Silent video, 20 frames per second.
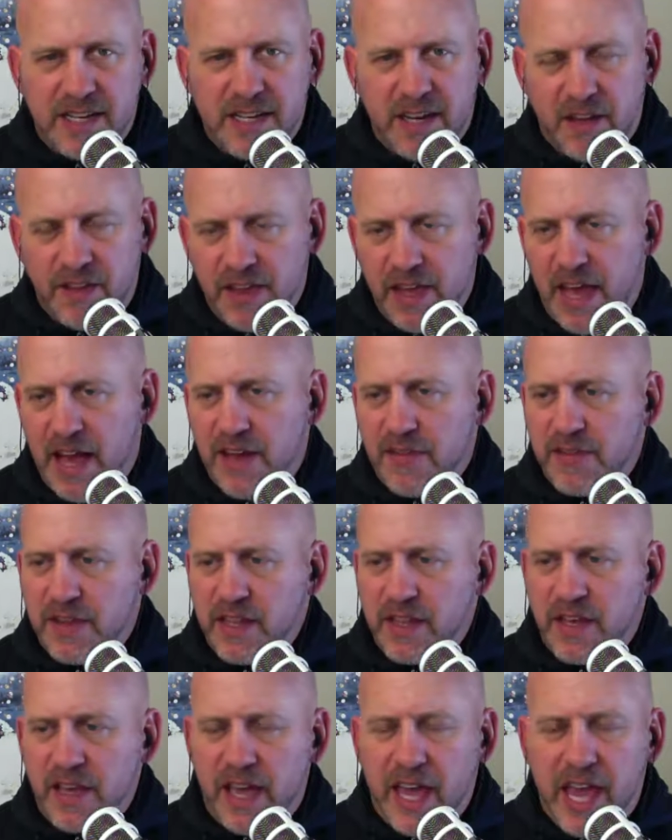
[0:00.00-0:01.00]
tell the
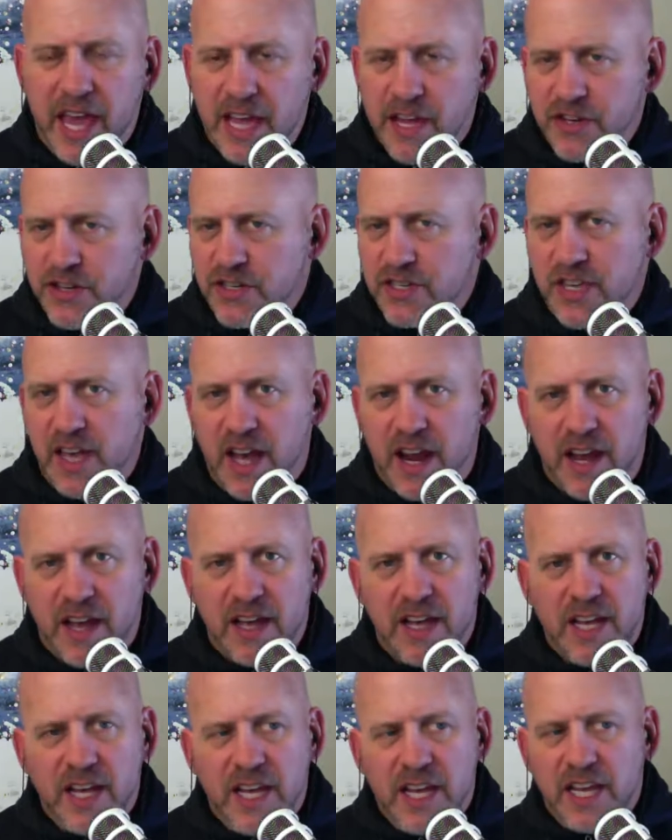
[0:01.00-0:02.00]
athlete like, hey, you just gotta,
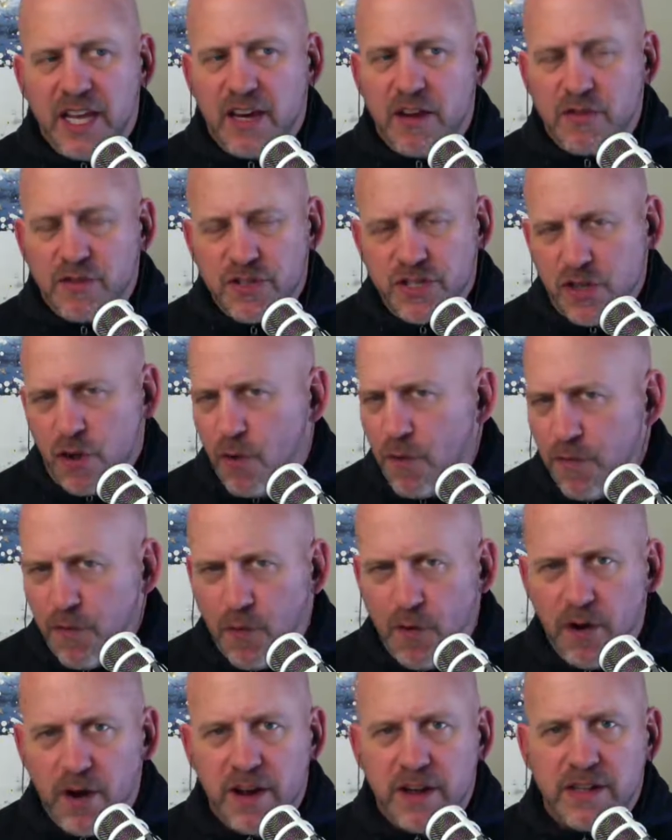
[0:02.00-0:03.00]
just go
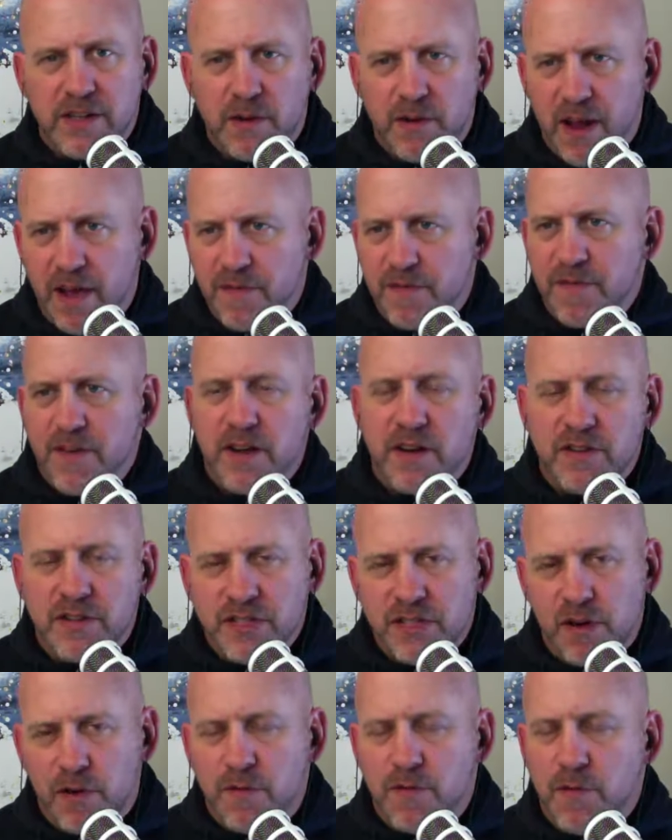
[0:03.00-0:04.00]
for it. Don't have fear,
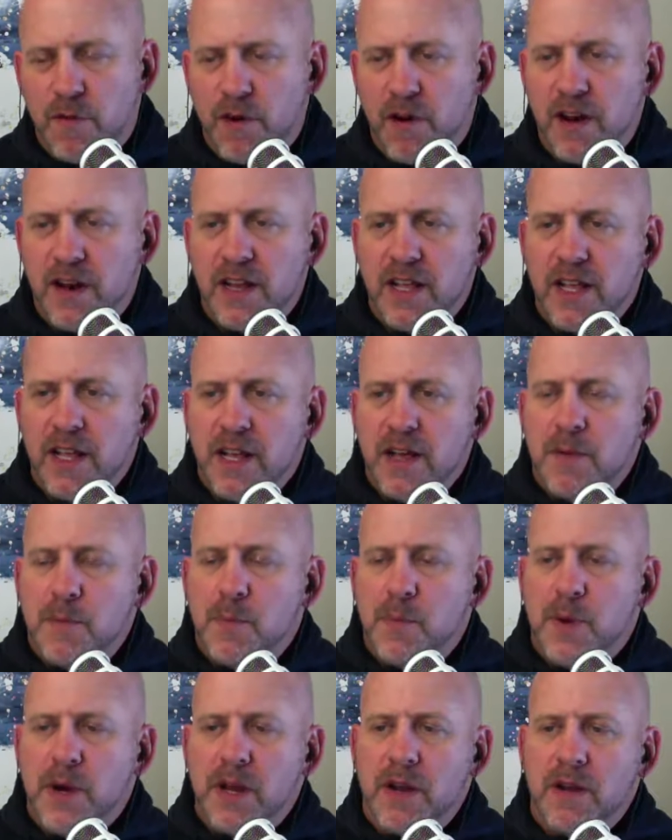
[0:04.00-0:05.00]
just go for it.
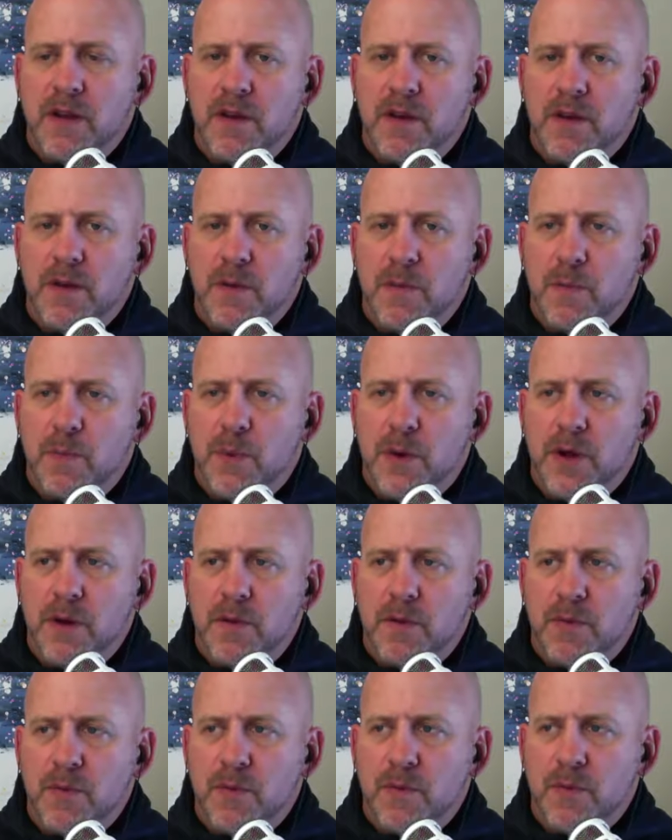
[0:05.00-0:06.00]
But
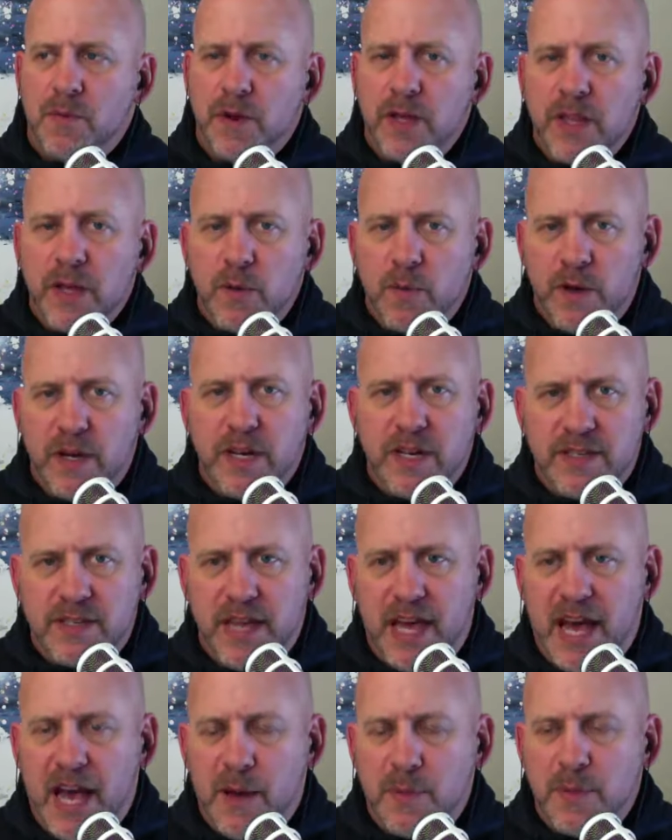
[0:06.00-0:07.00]
really what needs
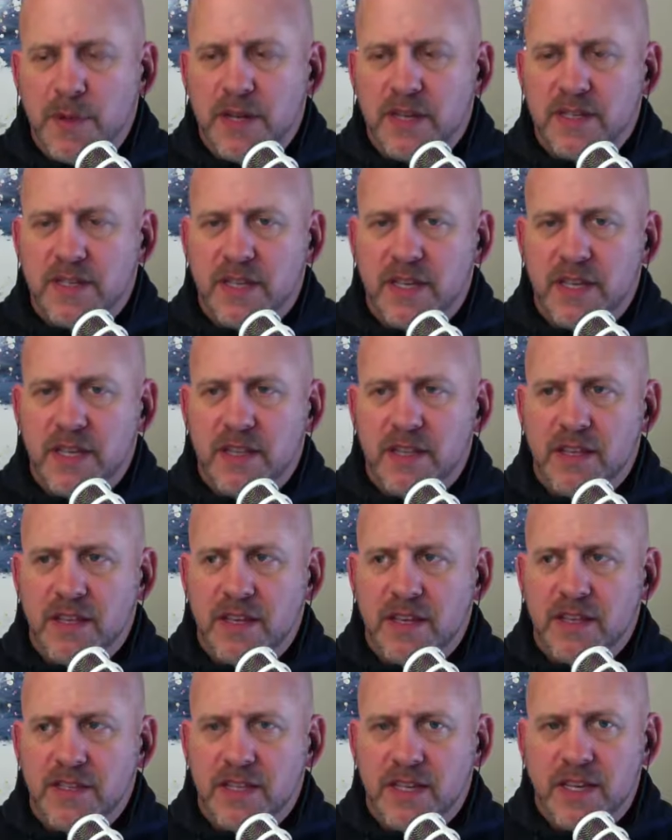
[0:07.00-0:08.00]
to happen is
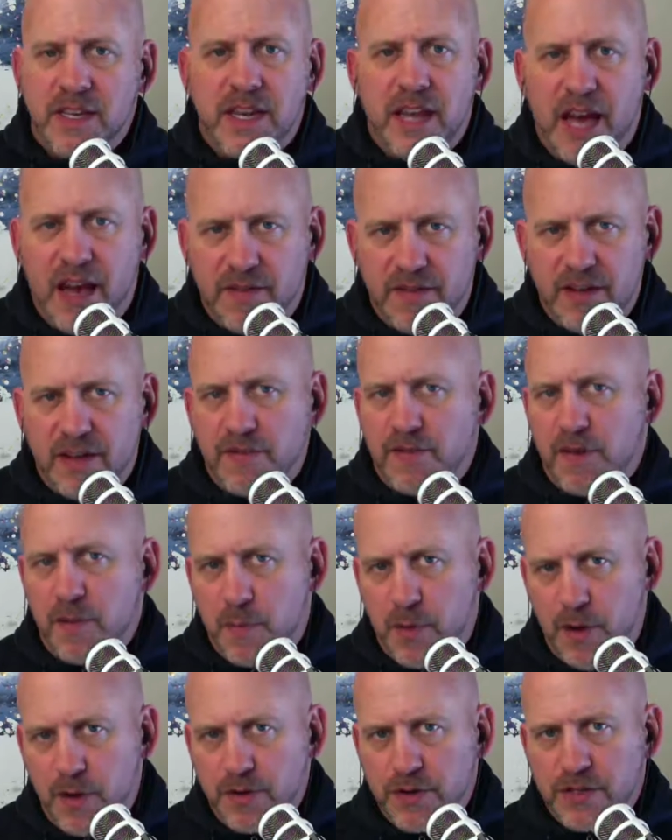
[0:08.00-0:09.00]
you need to have a different
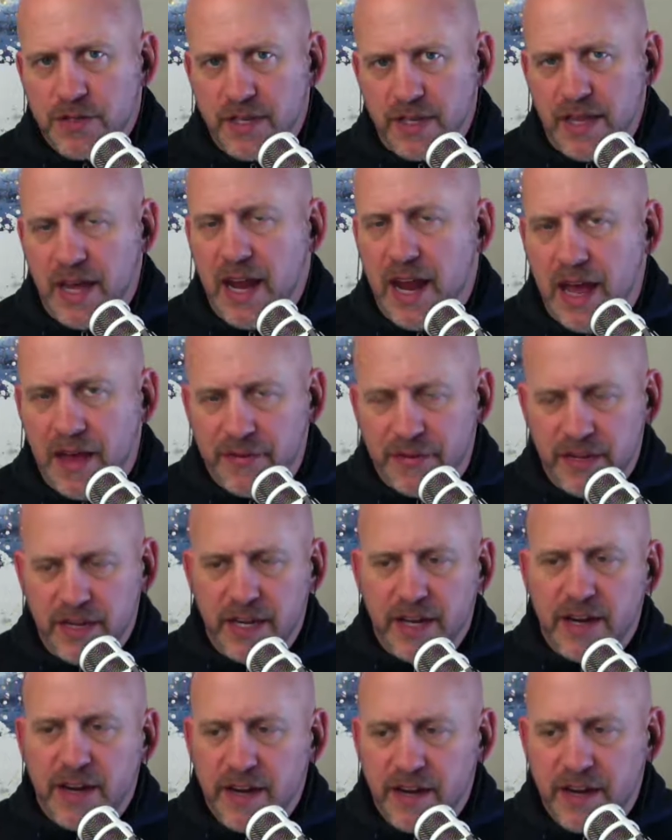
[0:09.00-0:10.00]
approach. Like that athlete
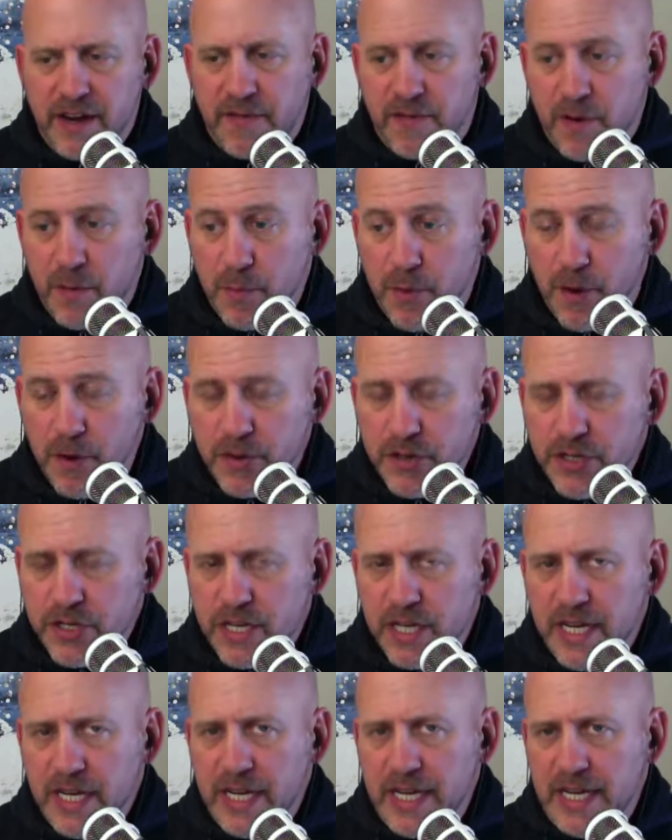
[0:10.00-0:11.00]
needed a different approach.
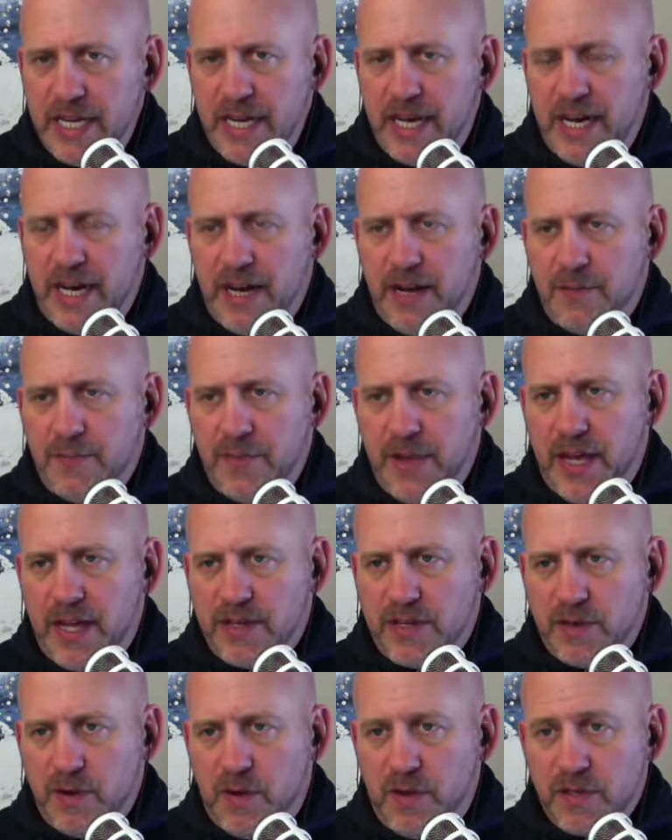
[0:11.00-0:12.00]

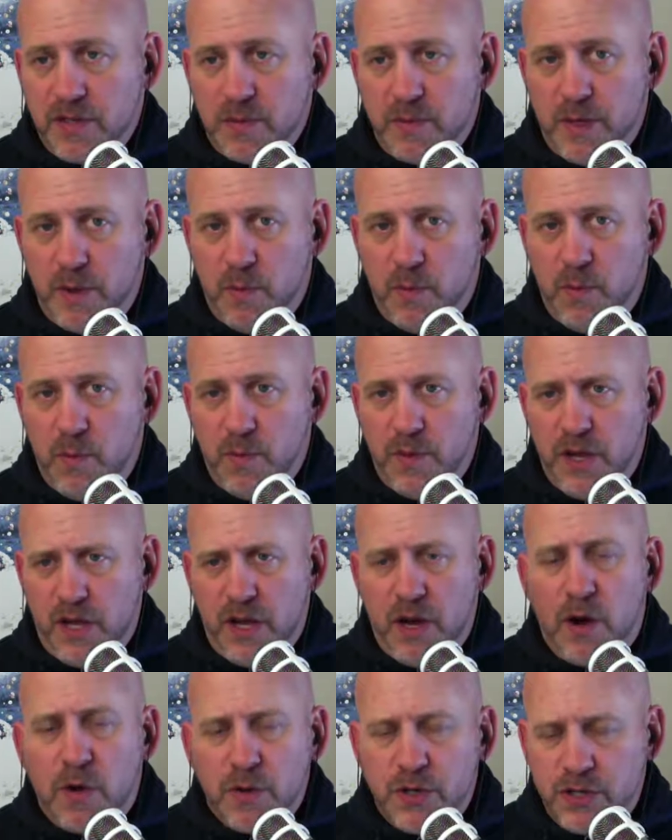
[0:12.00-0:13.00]
And so ultimately the
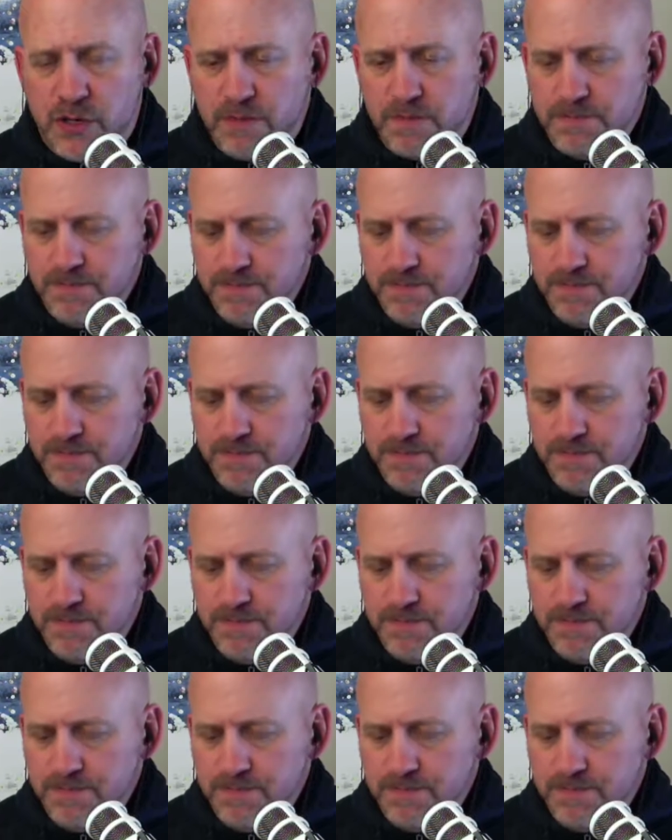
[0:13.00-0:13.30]
coach